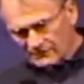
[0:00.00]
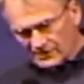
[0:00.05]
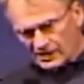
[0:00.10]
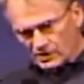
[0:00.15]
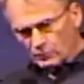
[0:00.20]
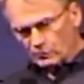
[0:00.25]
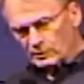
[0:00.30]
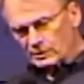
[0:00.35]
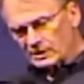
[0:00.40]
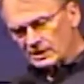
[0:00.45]
that
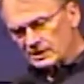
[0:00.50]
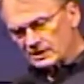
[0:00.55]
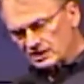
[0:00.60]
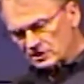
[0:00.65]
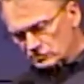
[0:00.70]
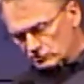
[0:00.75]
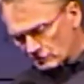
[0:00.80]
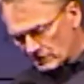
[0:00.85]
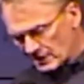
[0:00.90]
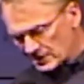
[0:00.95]
way it
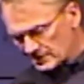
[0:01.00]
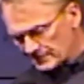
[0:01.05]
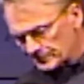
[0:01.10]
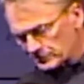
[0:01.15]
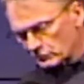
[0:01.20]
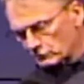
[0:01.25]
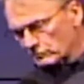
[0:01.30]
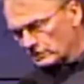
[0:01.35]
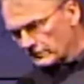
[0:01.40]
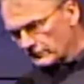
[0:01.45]
dried up the
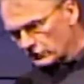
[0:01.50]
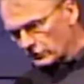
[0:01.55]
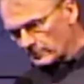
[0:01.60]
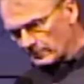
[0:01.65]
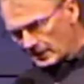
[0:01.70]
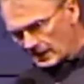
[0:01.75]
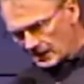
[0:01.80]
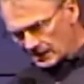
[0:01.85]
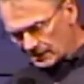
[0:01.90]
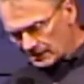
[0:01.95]
river
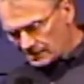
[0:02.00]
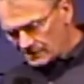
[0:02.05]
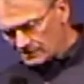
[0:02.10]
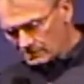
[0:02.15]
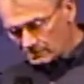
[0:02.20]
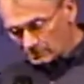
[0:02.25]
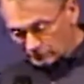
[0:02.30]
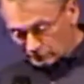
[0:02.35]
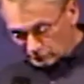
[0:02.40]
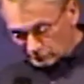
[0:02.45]
bank
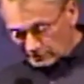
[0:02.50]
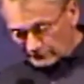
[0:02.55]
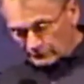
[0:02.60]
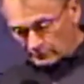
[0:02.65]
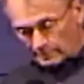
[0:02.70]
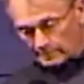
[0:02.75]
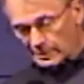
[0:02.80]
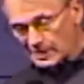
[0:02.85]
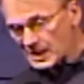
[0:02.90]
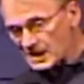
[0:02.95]
or the river
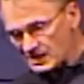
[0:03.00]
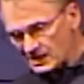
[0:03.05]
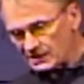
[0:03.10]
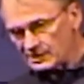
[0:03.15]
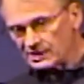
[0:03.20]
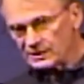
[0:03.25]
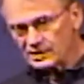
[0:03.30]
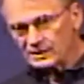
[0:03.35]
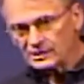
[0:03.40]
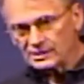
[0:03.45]

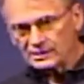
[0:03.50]
bed,